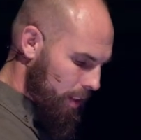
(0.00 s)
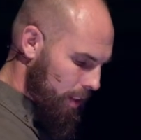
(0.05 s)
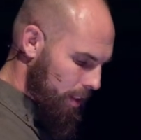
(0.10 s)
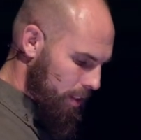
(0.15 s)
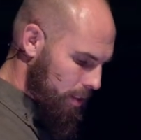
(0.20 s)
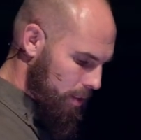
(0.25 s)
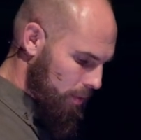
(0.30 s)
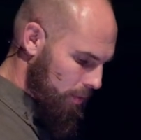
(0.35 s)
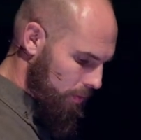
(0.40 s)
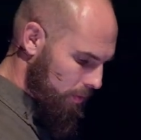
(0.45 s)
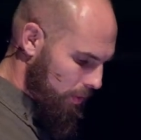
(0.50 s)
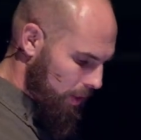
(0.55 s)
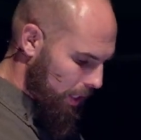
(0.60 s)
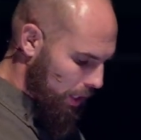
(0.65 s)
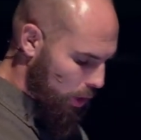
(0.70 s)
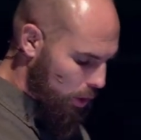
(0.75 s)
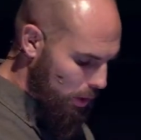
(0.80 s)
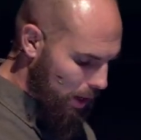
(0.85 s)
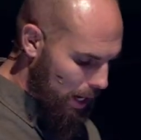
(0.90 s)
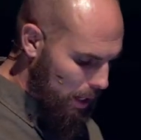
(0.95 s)
It's
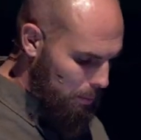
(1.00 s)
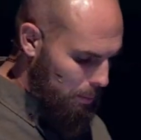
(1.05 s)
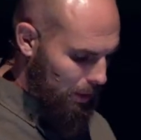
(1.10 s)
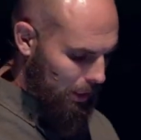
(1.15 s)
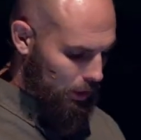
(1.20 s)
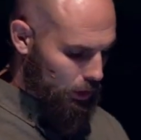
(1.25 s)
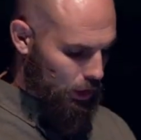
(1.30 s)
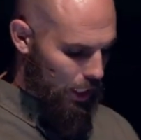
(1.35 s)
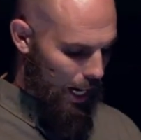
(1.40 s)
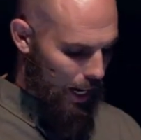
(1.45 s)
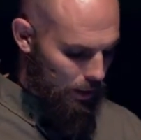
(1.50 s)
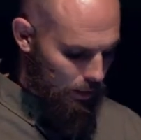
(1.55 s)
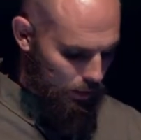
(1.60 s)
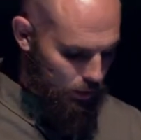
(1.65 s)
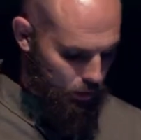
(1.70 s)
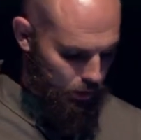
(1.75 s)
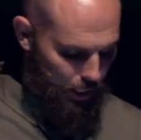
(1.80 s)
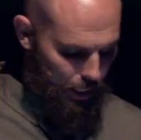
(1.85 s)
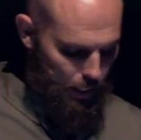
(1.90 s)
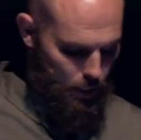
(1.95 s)
incredibly
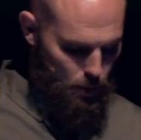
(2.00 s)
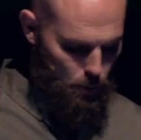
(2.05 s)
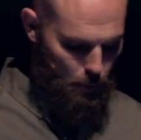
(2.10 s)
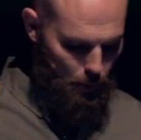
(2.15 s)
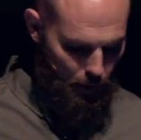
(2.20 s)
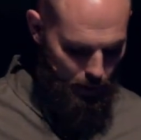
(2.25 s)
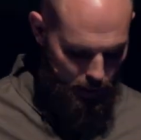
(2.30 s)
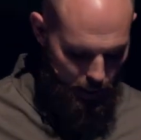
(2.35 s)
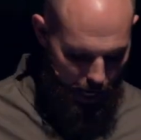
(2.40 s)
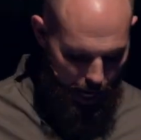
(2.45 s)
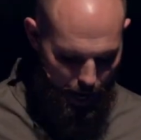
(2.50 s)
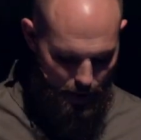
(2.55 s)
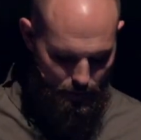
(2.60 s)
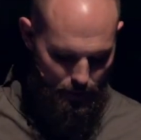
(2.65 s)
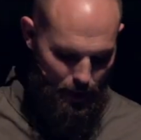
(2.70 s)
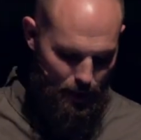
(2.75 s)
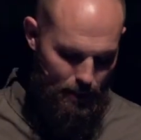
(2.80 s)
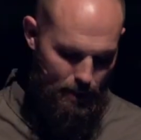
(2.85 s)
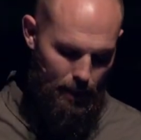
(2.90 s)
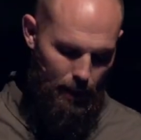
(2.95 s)
challenging as we dive
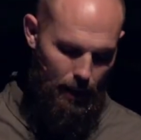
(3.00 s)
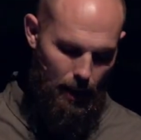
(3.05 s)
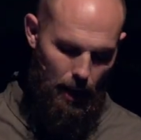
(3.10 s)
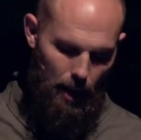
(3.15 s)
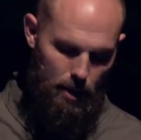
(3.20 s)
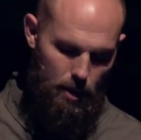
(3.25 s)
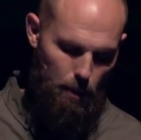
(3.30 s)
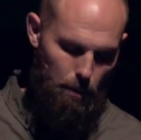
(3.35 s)
into God's